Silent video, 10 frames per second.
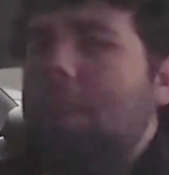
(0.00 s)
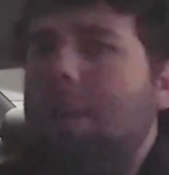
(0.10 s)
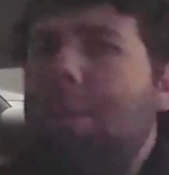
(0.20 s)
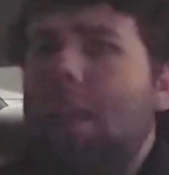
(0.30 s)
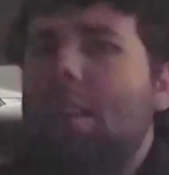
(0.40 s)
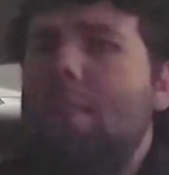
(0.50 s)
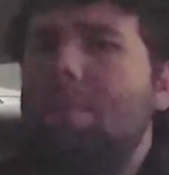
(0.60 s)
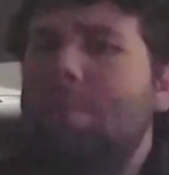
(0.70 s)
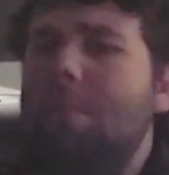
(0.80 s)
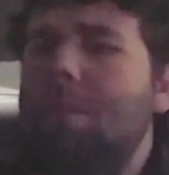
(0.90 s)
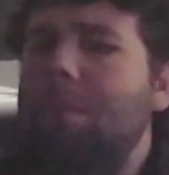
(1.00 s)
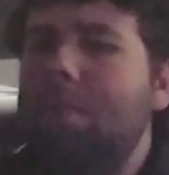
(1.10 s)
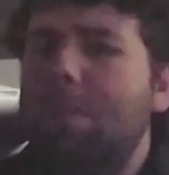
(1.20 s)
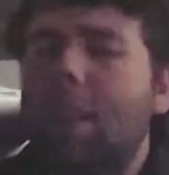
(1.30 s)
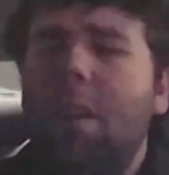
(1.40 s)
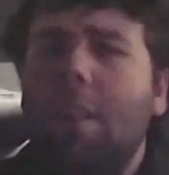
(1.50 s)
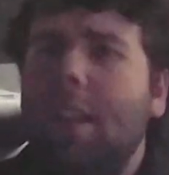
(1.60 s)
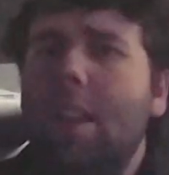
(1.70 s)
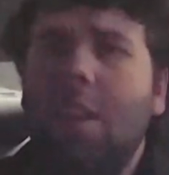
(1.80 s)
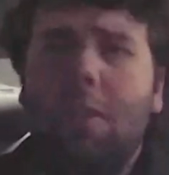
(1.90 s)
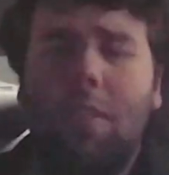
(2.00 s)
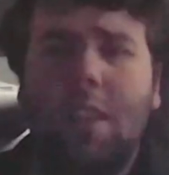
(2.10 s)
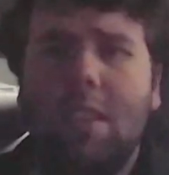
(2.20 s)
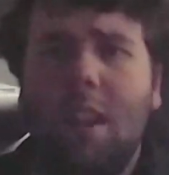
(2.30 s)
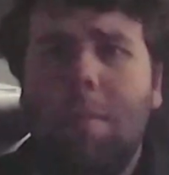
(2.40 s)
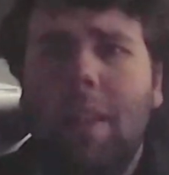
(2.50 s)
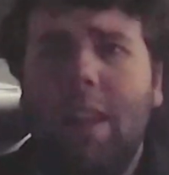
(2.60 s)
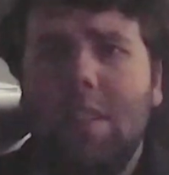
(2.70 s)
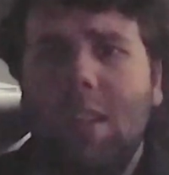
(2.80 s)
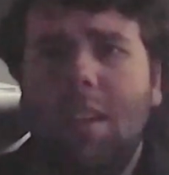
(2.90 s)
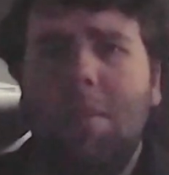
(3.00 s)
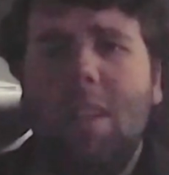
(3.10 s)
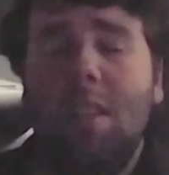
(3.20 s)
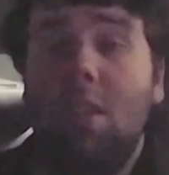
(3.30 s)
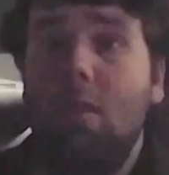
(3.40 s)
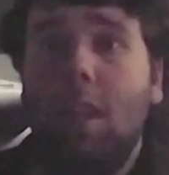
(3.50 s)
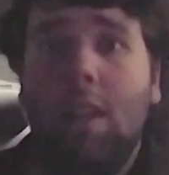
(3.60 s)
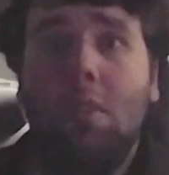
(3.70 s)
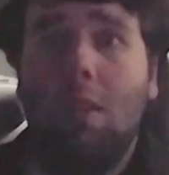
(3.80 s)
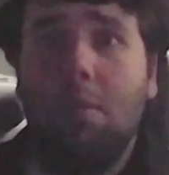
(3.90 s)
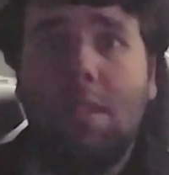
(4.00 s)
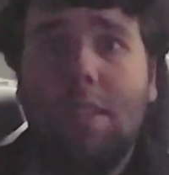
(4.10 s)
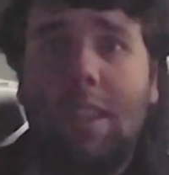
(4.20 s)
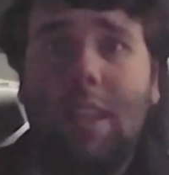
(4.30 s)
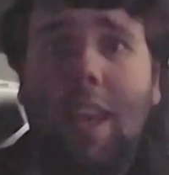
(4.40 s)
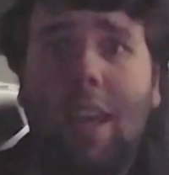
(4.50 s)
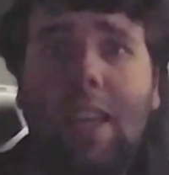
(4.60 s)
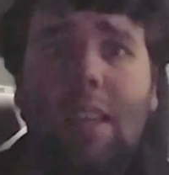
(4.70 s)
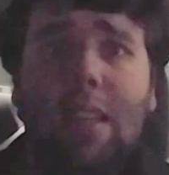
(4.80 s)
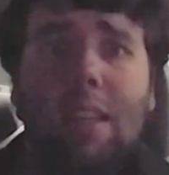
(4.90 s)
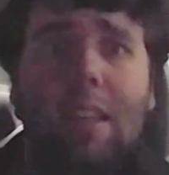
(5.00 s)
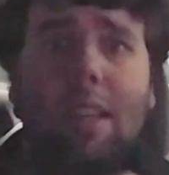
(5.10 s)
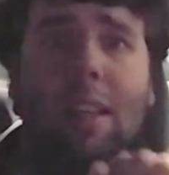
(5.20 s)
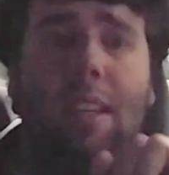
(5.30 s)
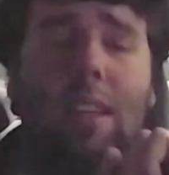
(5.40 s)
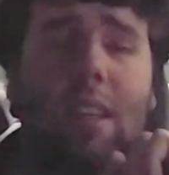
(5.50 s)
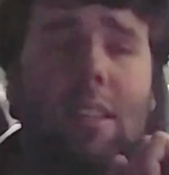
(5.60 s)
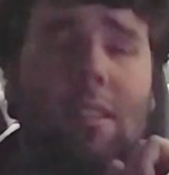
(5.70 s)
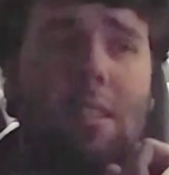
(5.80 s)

film. Like literally the other the sniper that's on him, he, you like don't see the guy. It's